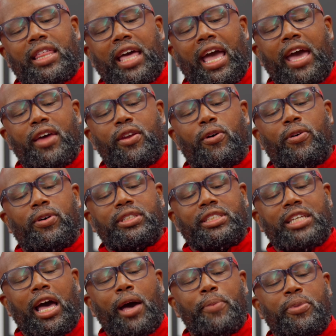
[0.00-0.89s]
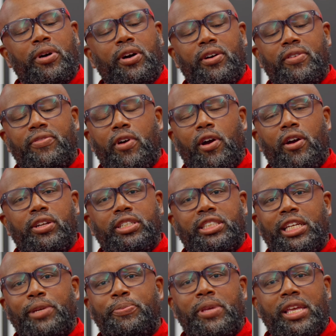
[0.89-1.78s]
that on top of our
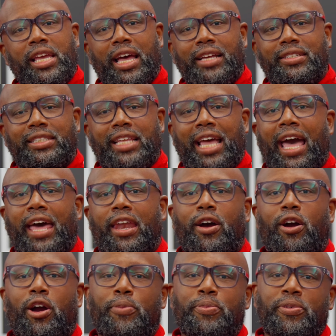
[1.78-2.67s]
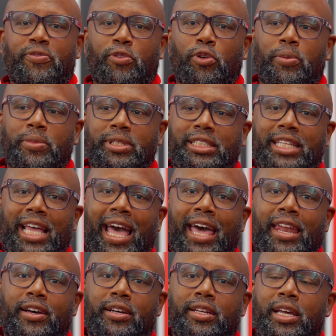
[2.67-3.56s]
GPS data, our performance
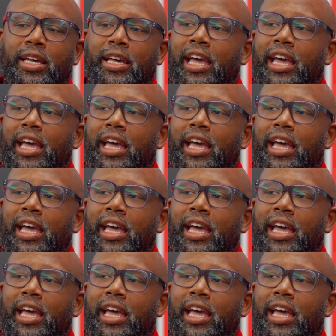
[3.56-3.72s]
data,